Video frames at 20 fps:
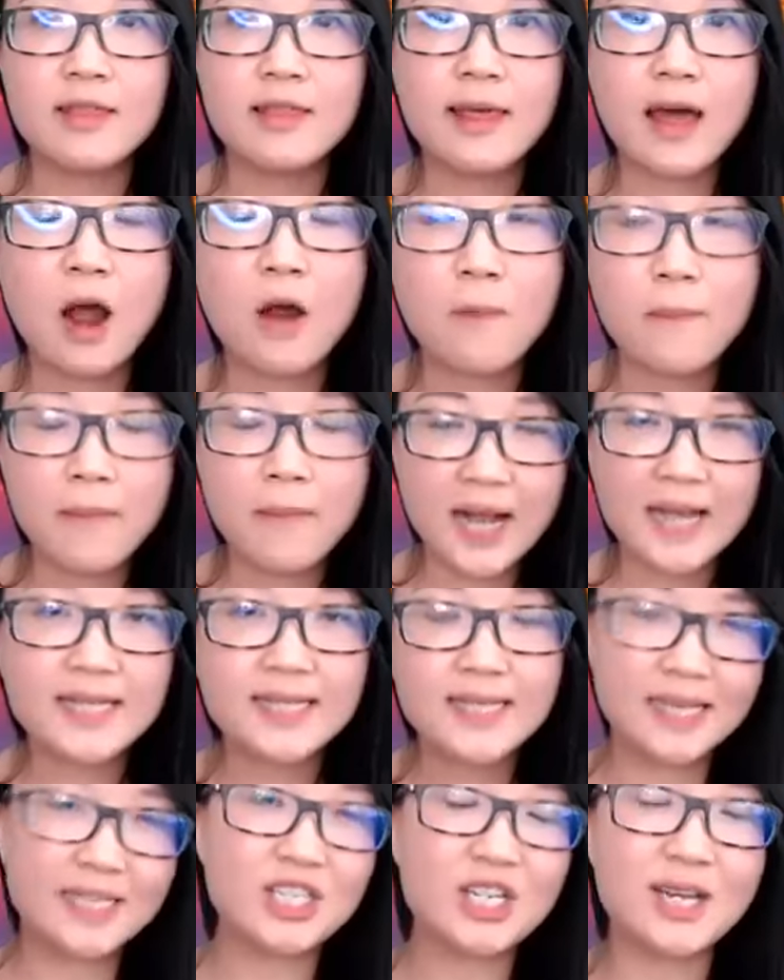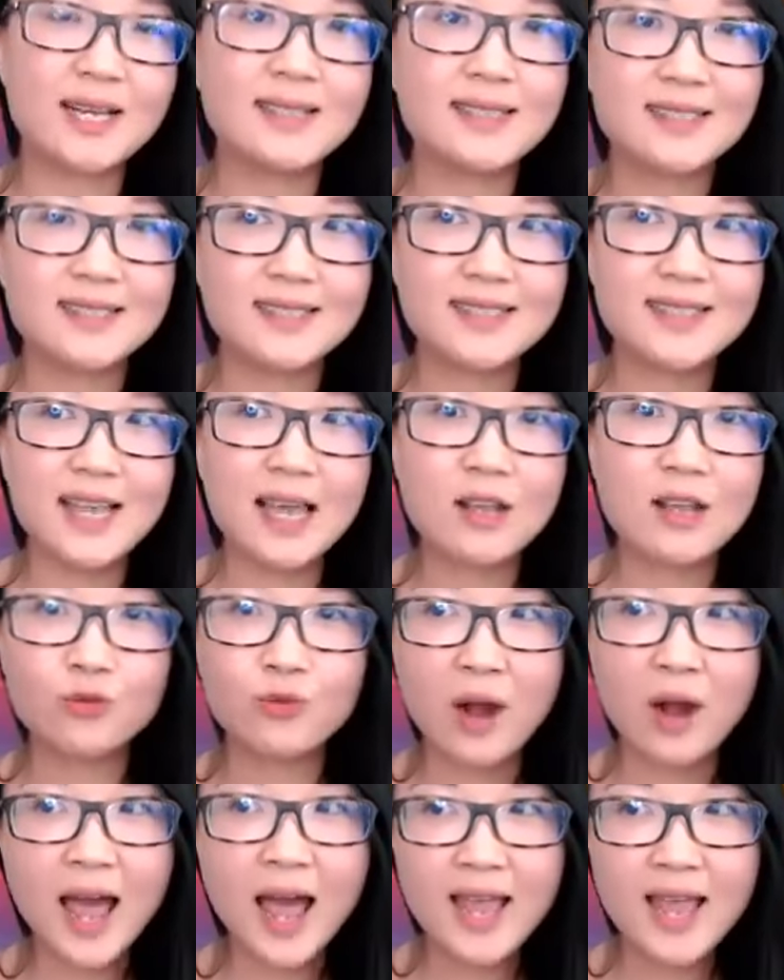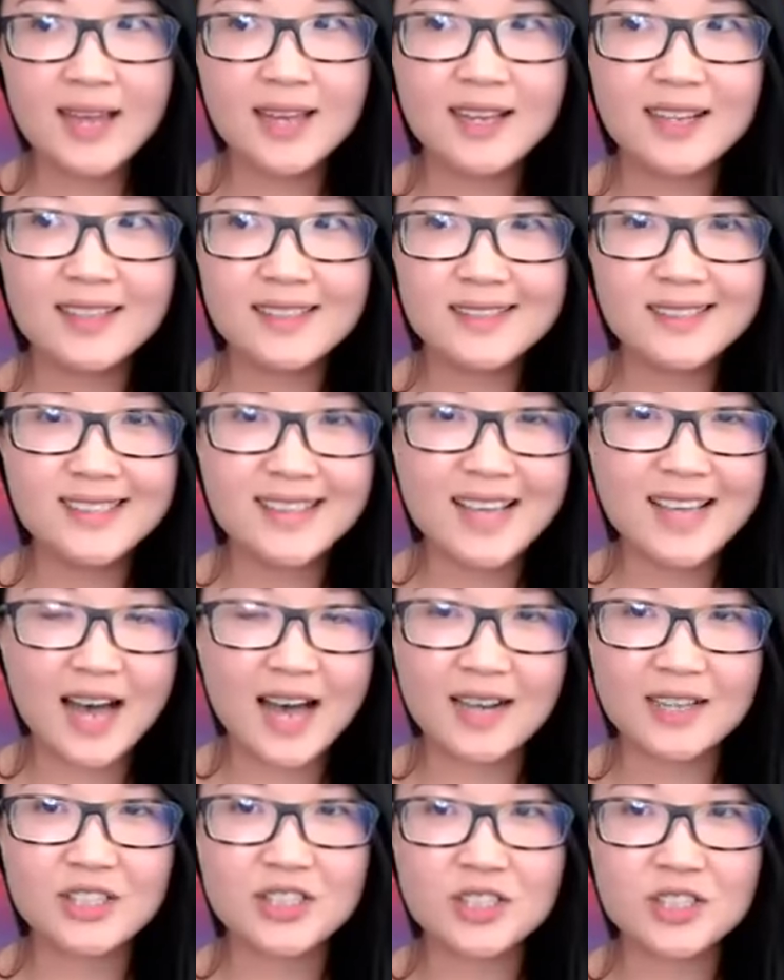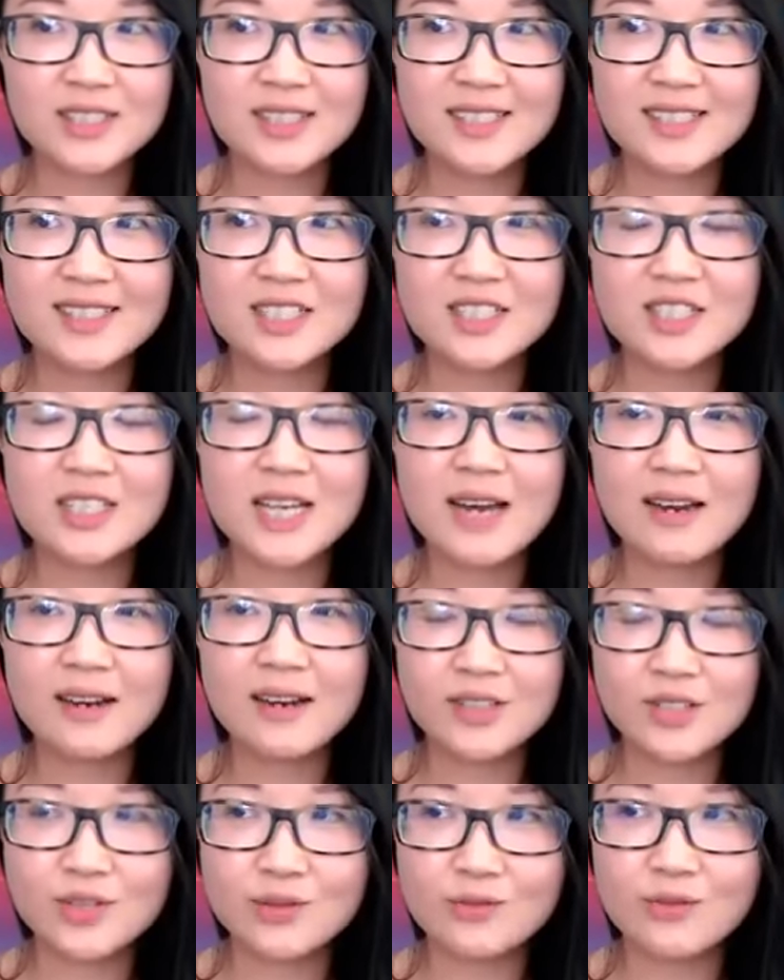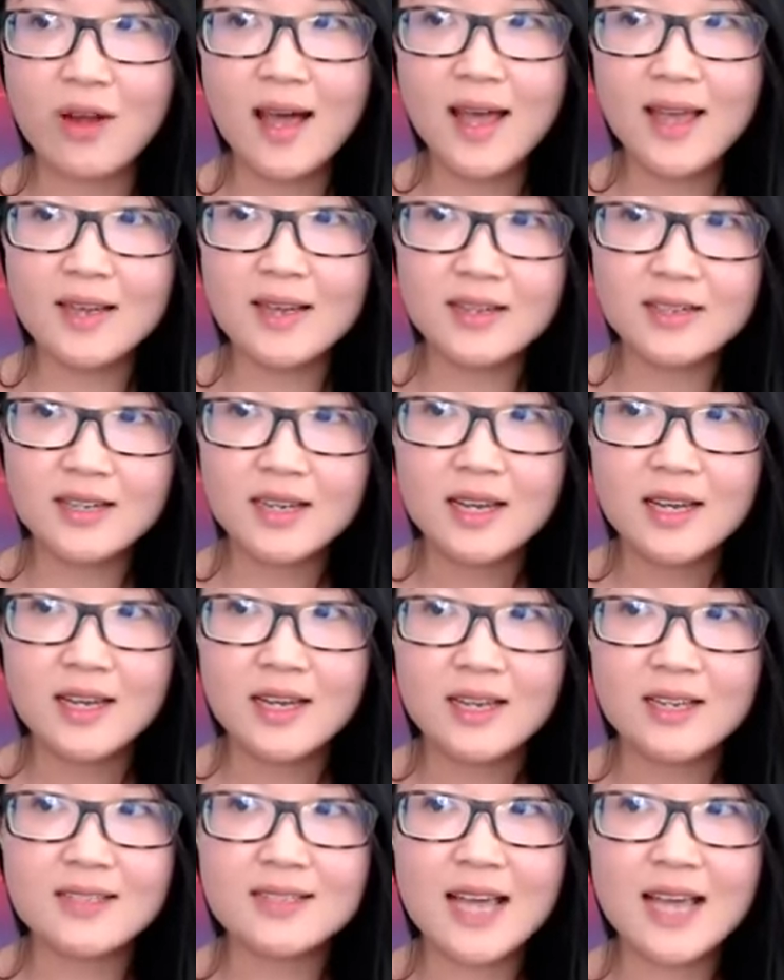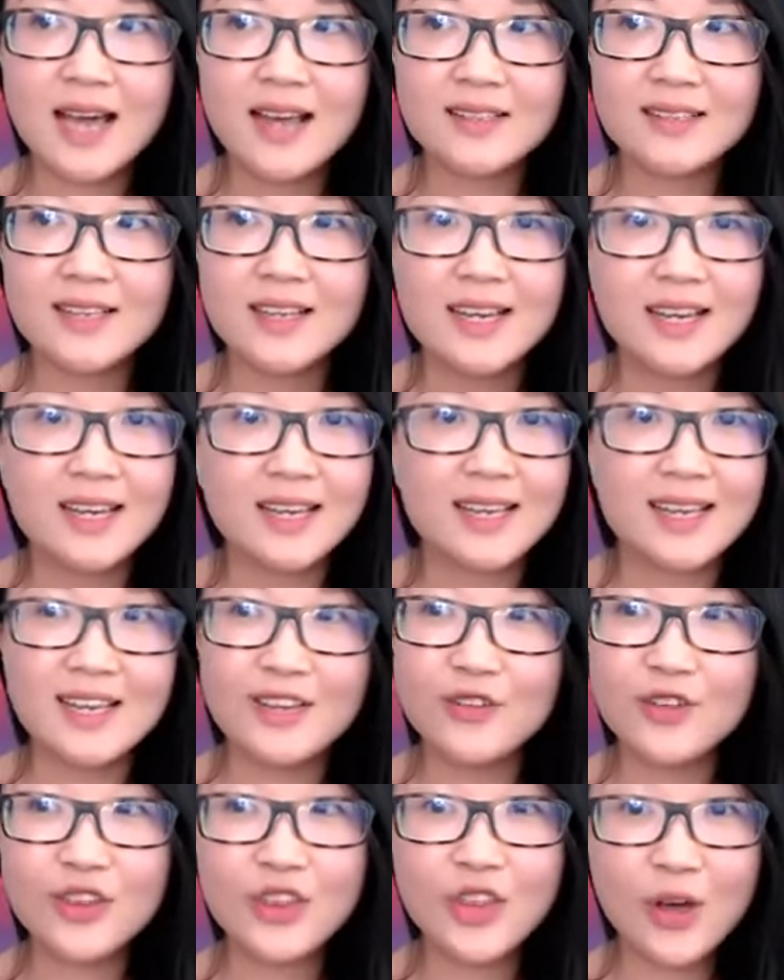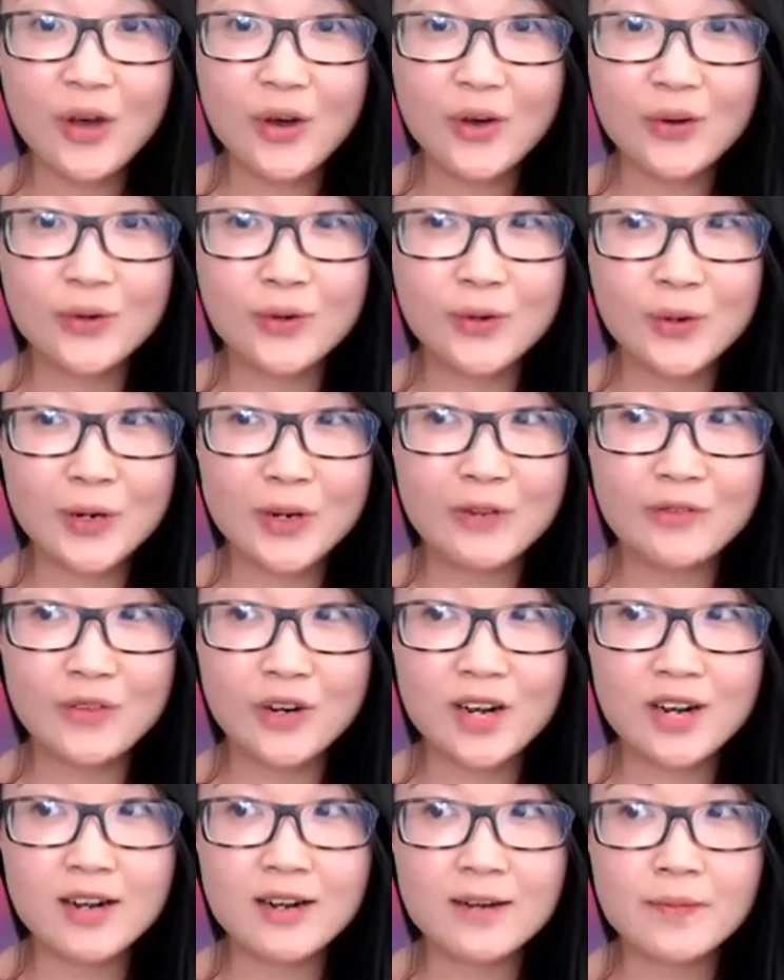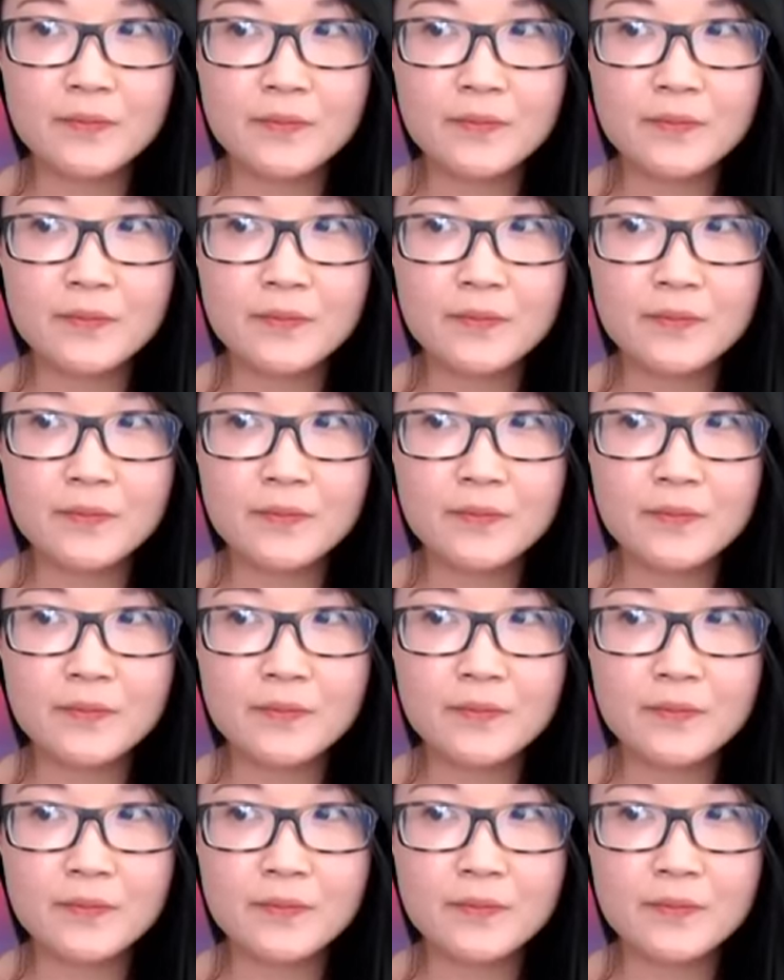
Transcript: our mindset changes. And Ryan, actually, just shout out to Ryan, he's had, even though GroupConvert